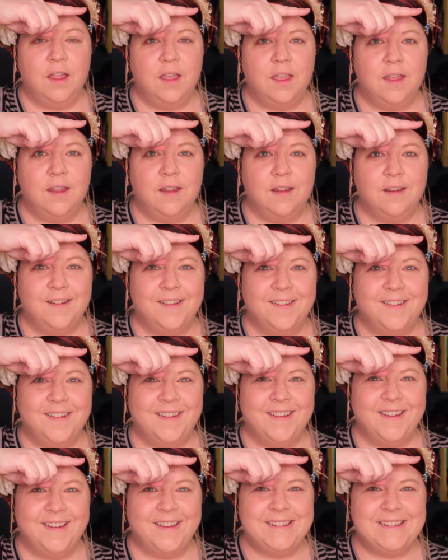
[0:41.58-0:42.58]
here.
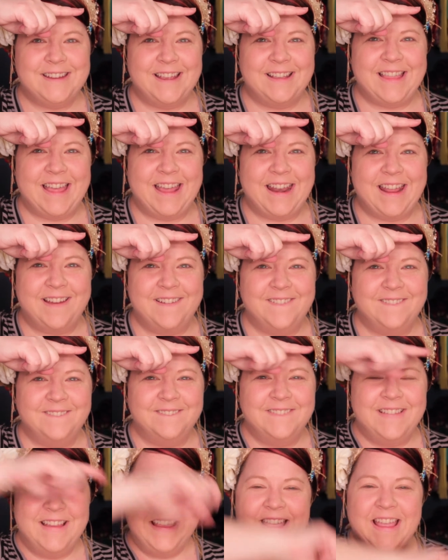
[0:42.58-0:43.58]
Go check that out.
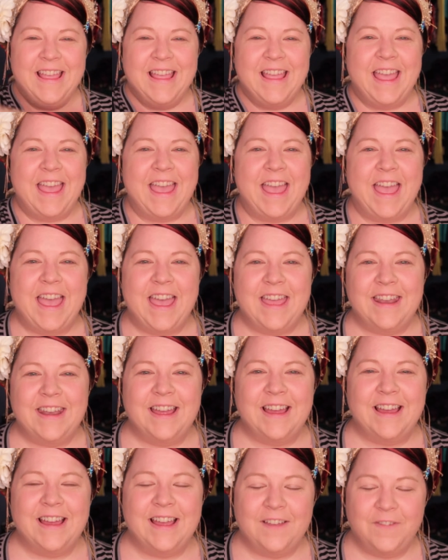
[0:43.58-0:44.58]

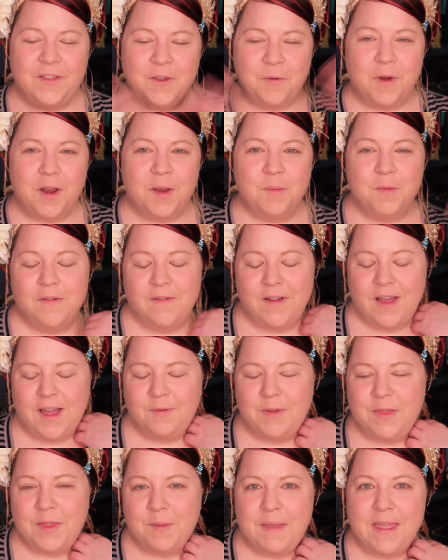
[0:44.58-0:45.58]
And if you want to move
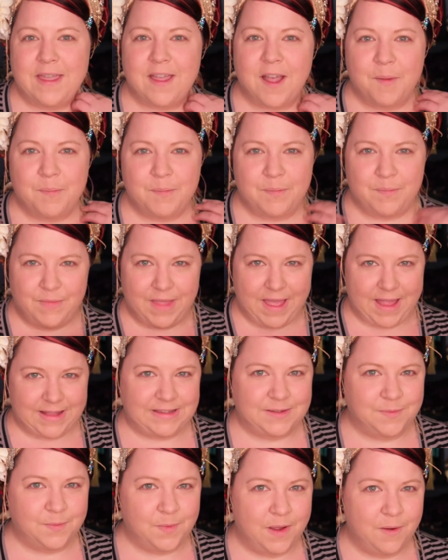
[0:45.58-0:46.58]
on with the makeup,
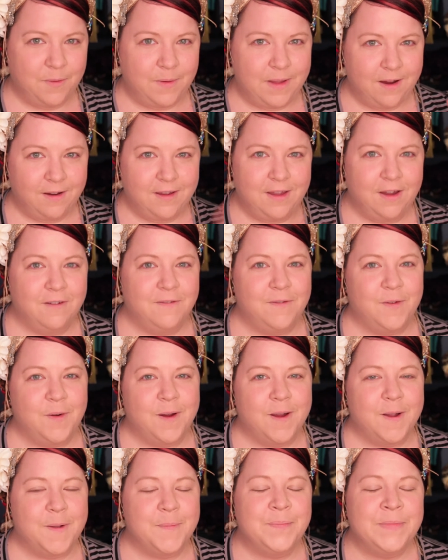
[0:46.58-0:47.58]
that's what we are here
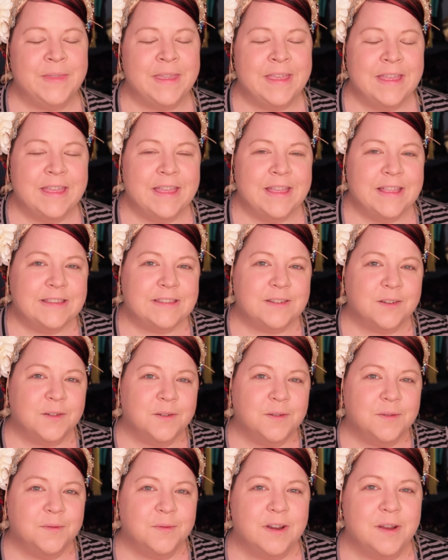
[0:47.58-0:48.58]
for.
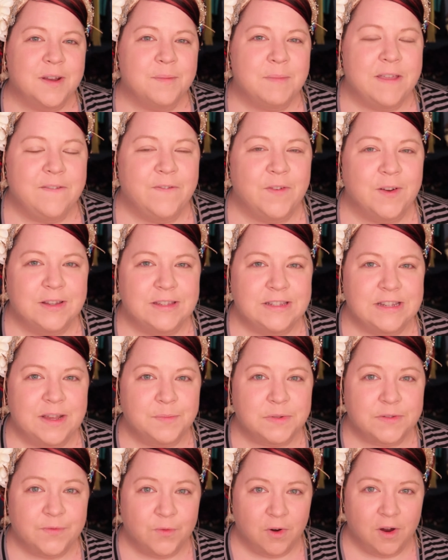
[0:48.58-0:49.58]
So one of my first
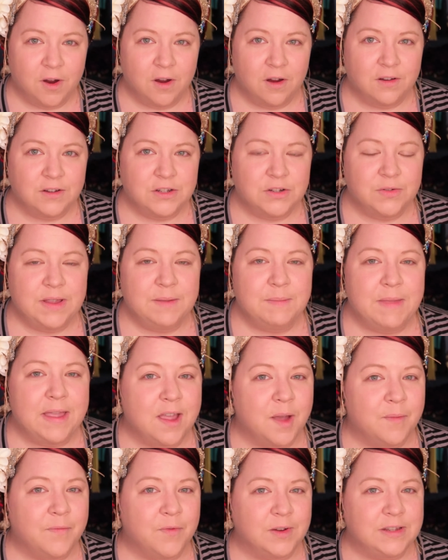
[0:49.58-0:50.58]
tips for doing
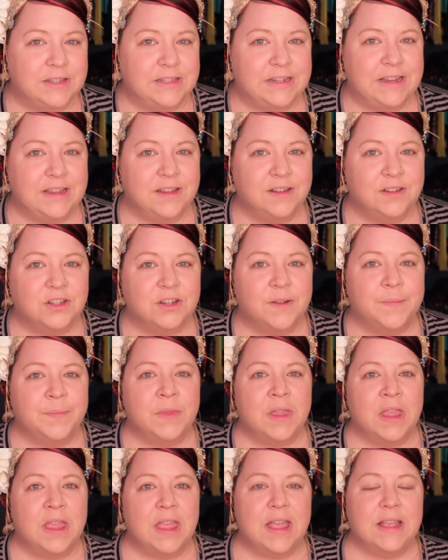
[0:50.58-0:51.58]
makeup for stage
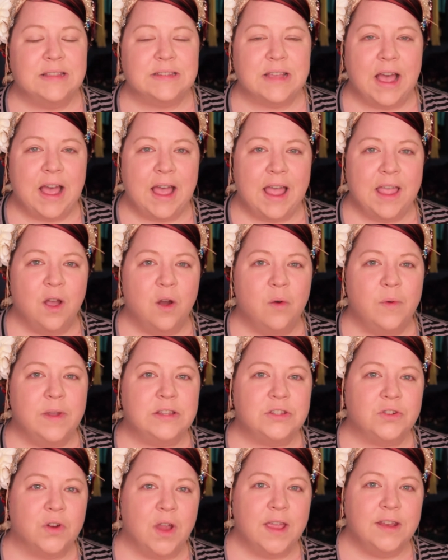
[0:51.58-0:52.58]
is I
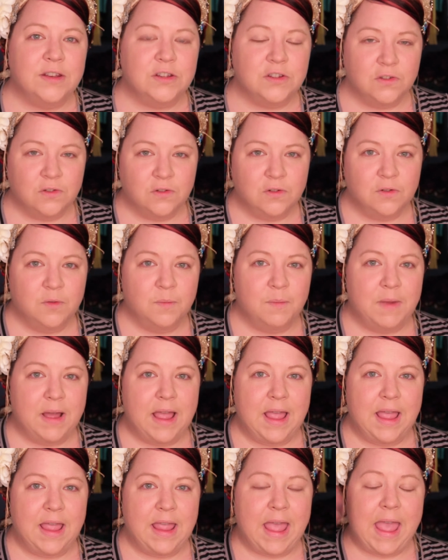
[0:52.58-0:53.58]
always try and do
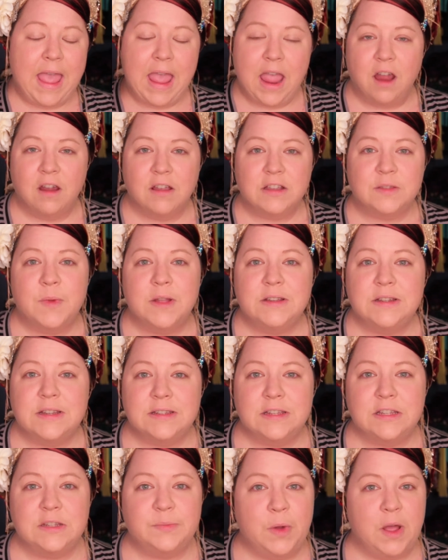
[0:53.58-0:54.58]
my hair as much
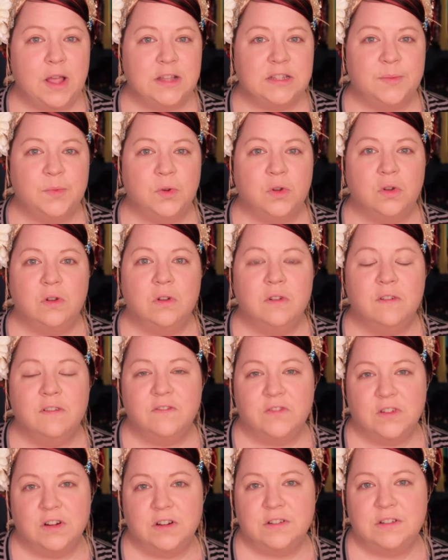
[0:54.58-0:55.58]
as is possible
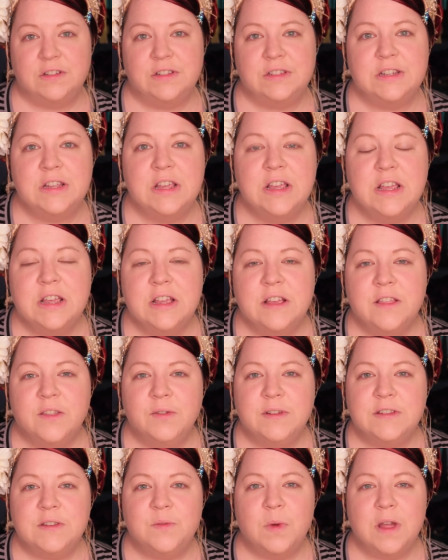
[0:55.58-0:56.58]
first. The
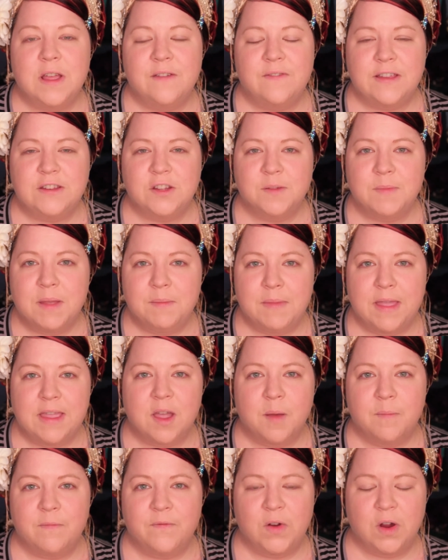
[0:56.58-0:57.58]
reason why, if I do my
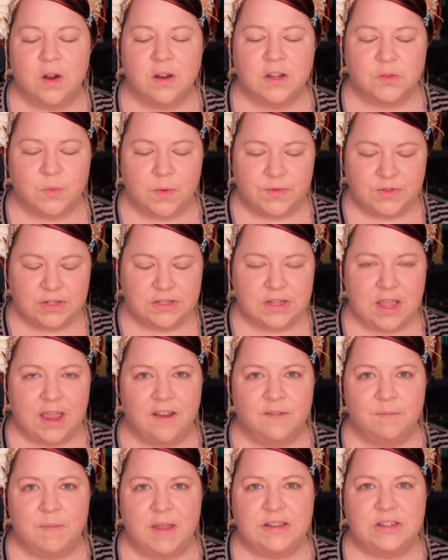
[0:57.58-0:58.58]
makeup first with just
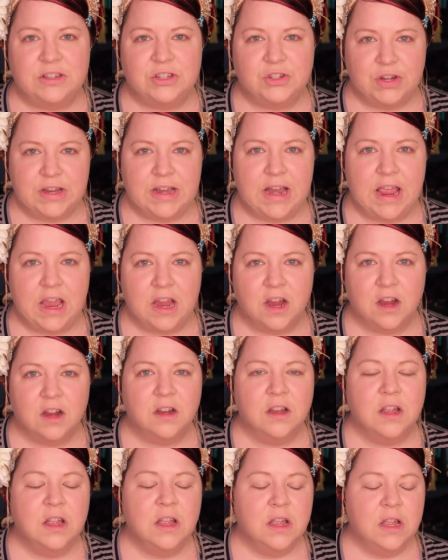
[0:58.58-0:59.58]
kind of my street
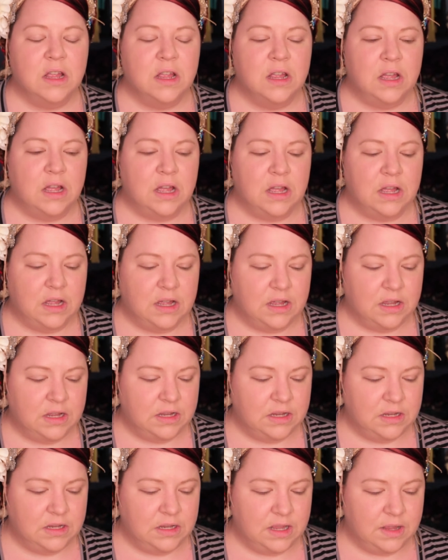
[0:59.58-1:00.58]
hair,
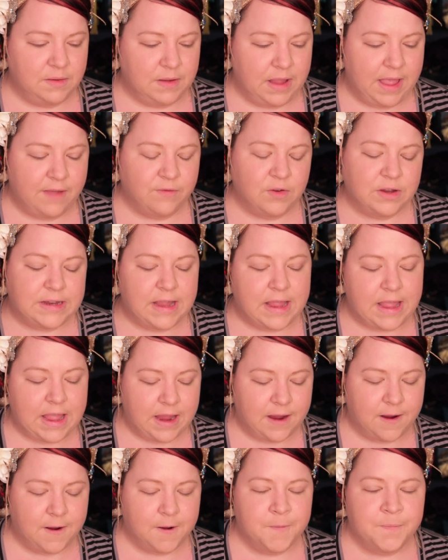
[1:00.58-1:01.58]
my everyday
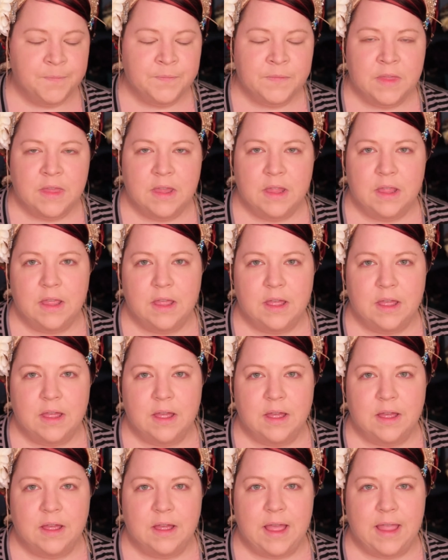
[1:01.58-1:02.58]
hair,
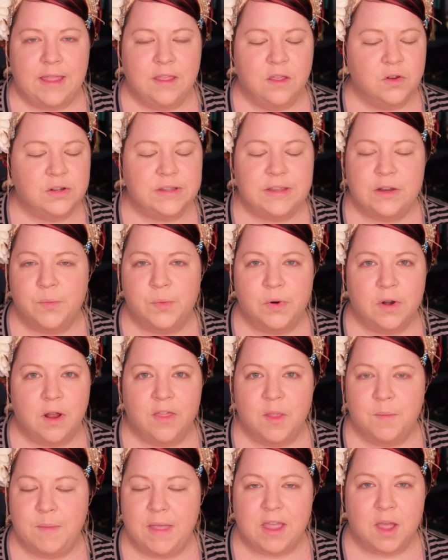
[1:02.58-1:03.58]
I usually don't put
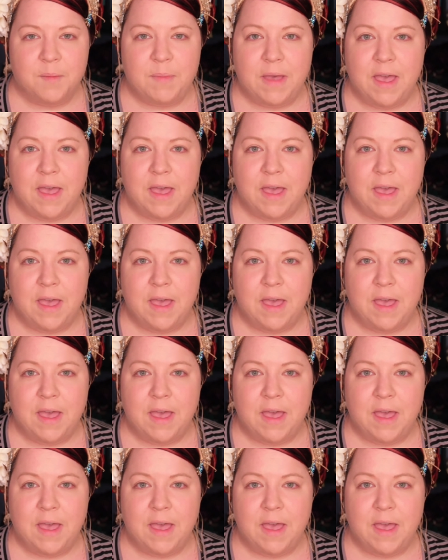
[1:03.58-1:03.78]
on the makeup